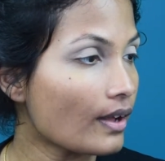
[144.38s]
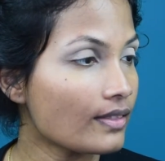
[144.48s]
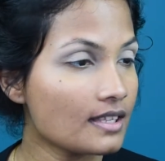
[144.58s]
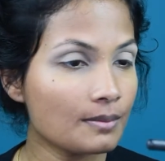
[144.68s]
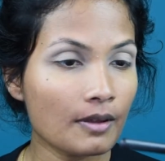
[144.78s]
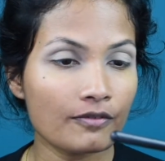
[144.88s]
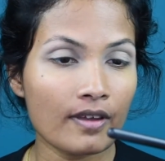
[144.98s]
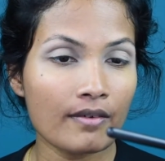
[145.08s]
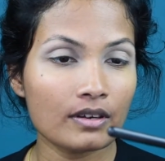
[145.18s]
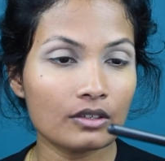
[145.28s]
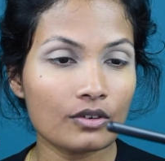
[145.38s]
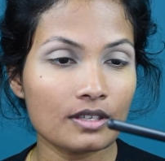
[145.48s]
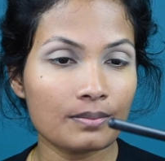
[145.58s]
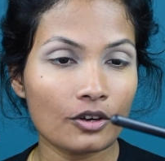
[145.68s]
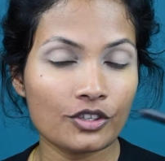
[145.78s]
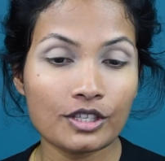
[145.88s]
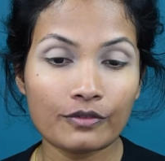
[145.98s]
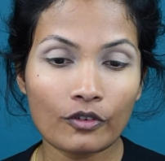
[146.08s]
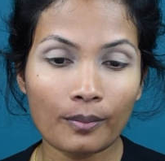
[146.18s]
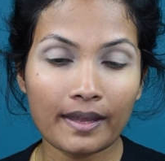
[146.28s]
This is my favorite crease brush. This is
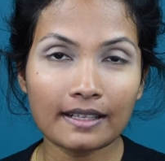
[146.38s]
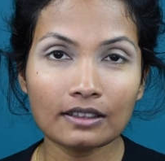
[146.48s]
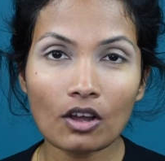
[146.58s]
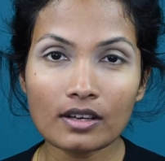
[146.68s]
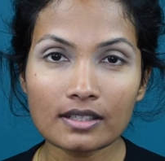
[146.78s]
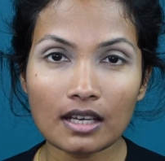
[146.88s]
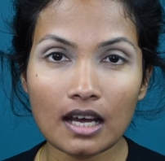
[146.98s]
from Inglot,